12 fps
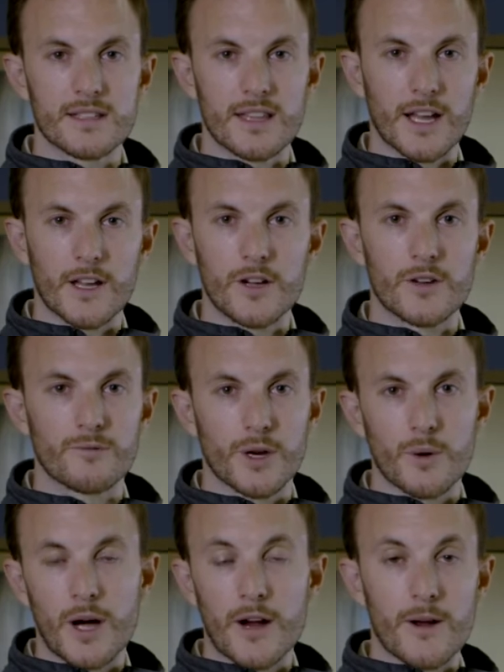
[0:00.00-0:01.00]
That could
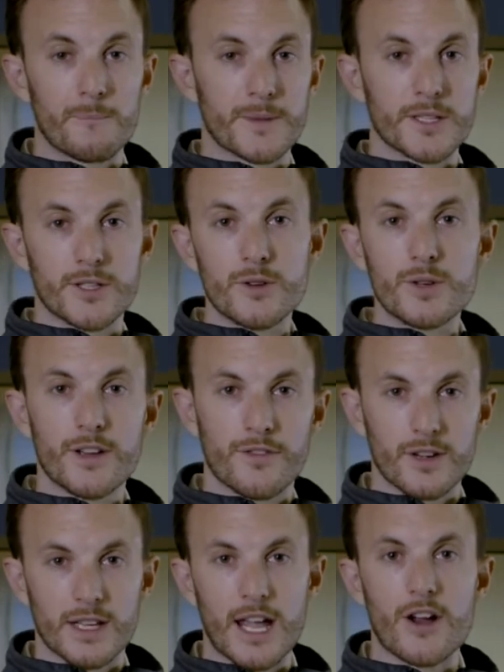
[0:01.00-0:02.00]
require up to 2
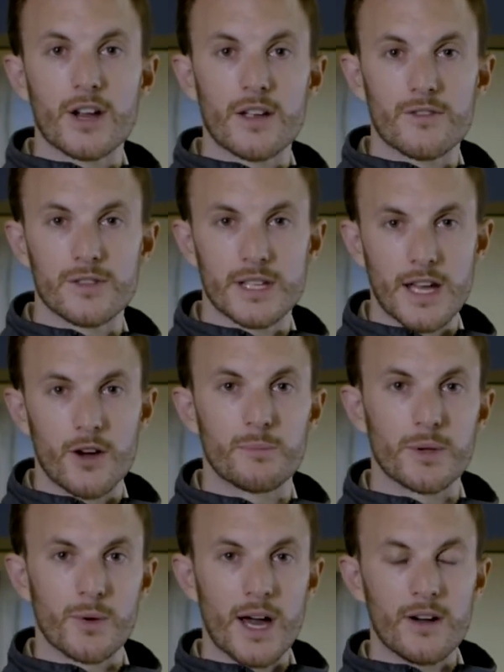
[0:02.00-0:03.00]
different caregivers to
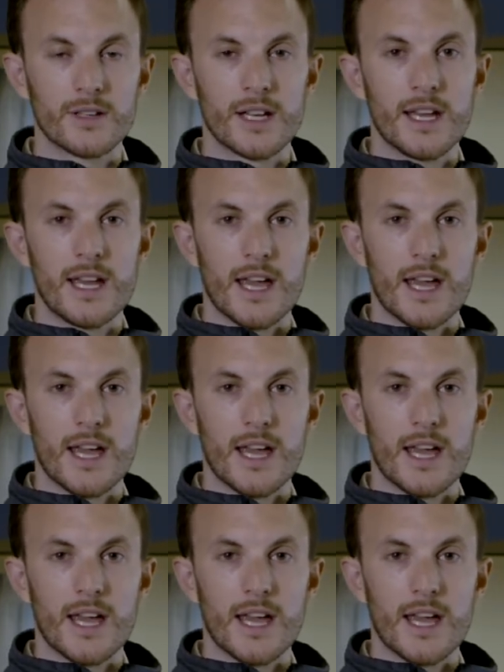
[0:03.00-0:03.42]
help you out,